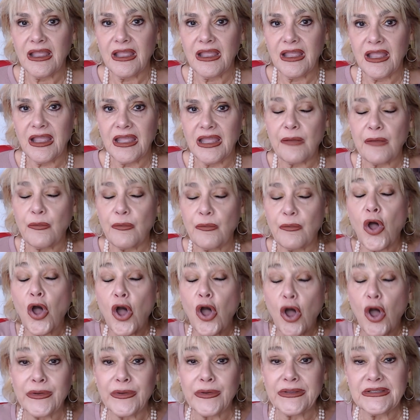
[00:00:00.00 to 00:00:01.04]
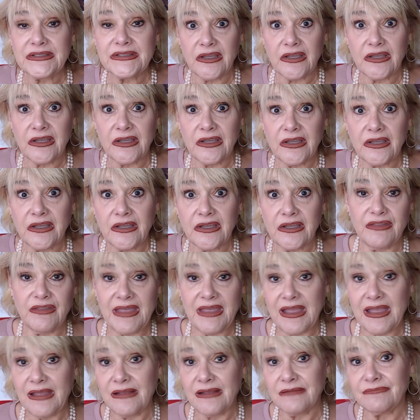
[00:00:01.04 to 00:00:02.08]
And I will always tell you to do
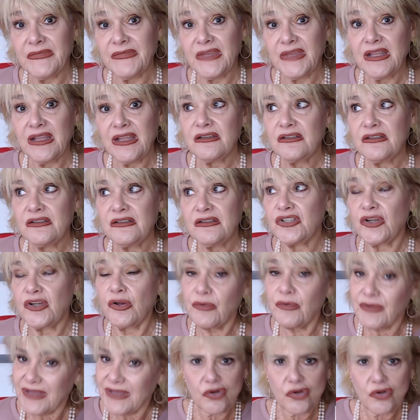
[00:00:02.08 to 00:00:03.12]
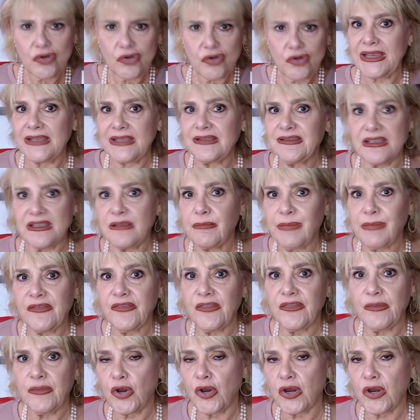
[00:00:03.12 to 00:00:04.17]
that. Don't get crazy
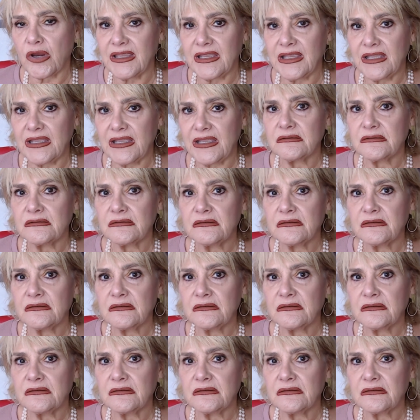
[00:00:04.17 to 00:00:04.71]
about the market.